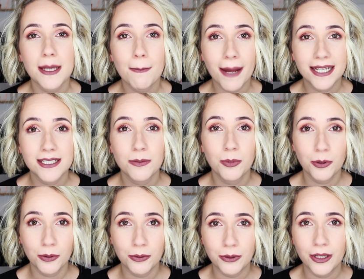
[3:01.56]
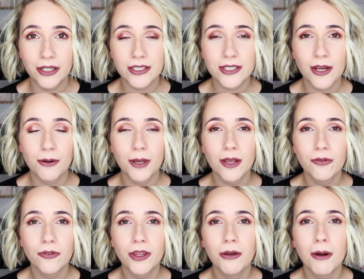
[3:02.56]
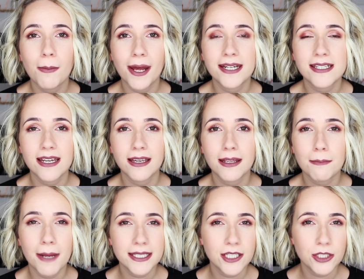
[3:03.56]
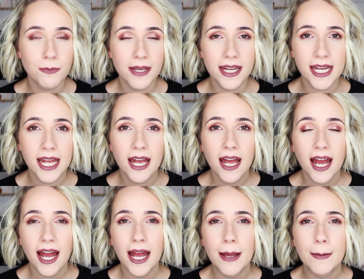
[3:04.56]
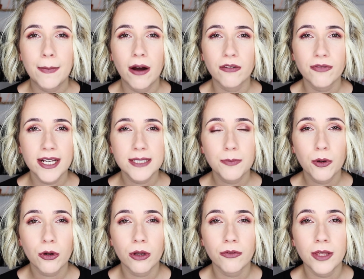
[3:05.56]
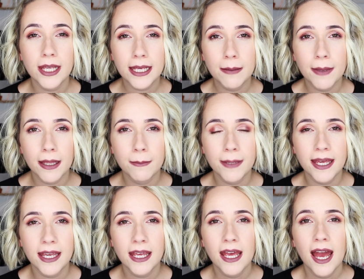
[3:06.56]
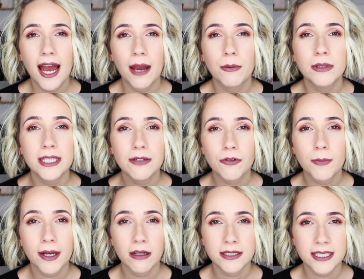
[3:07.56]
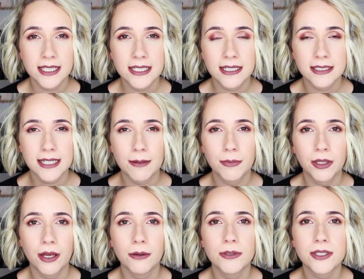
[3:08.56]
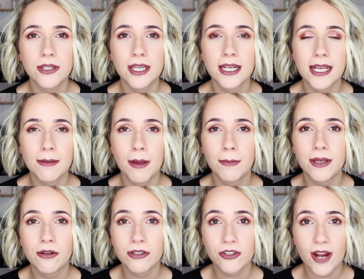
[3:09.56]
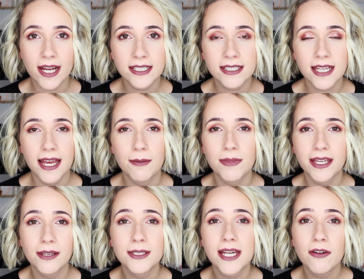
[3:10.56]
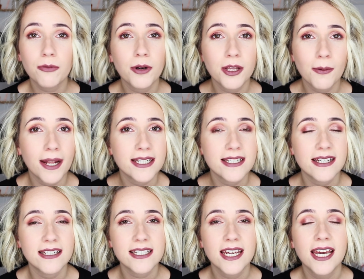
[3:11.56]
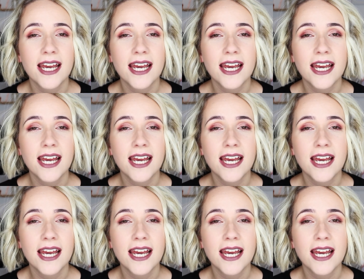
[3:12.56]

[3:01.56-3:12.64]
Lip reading: is Amanda Poole. So if you, Amanda, can message me on Facebook, or if you email me, I will leave all my contact details down below so you can email me your address. Thank you to everyone who entered.